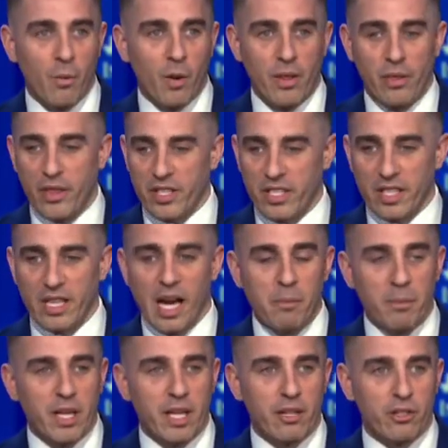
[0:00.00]
when the
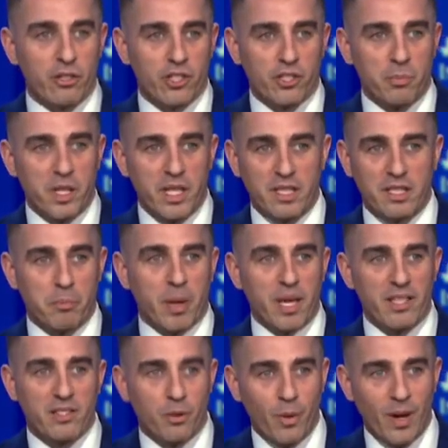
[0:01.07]
denominator is just being
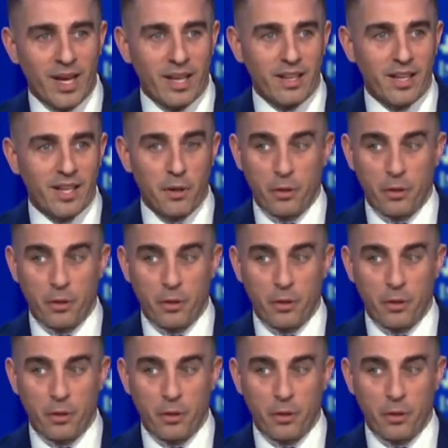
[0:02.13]
debased away?